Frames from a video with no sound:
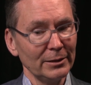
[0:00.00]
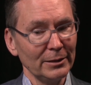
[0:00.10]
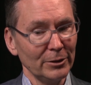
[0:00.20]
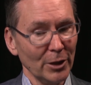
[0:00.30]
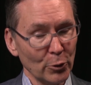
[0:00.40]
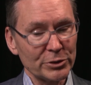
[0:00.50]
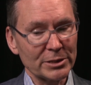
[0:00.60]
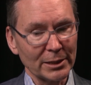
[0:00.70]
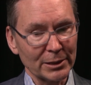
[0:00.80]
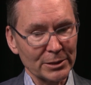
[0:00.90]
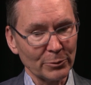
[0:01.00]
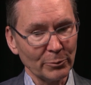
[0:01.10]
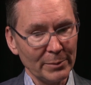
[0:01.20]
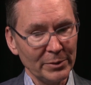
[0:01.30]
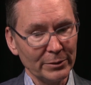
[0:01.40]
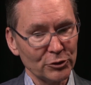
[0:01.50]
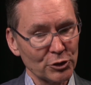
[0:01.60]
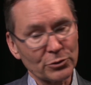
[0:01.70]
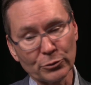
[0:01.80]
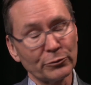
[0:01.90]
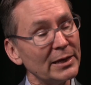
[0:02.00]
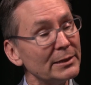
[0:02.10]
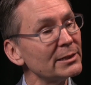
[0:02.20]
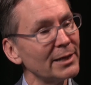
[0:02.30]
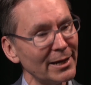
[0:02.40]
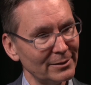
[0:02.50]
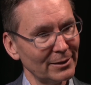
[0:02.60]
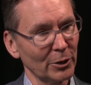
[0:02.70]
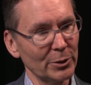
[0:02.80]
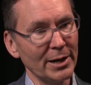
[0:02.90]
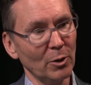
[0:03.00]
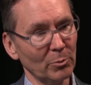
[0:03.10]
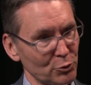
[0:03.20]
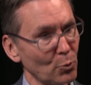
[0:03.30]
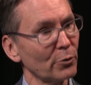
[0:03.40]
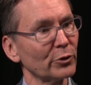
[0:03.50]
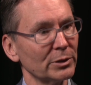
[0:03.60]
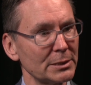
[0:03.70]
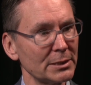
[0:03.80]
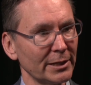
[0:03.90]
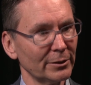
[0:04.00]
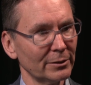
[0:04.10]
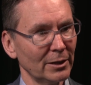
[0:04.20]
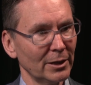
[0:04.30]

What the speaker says: those things that maybe just sort of hinted at are now much more front and center.